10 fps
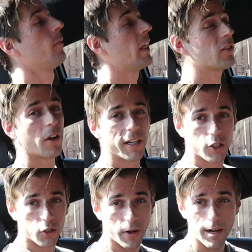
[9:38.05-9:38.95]
These are
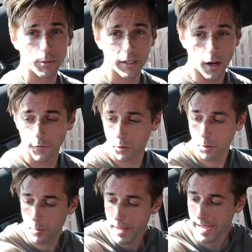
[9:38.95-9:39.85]
incredibly
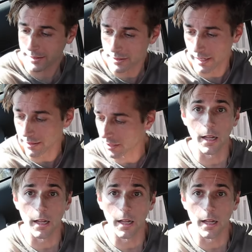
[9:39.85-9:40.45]
comfortable back seats.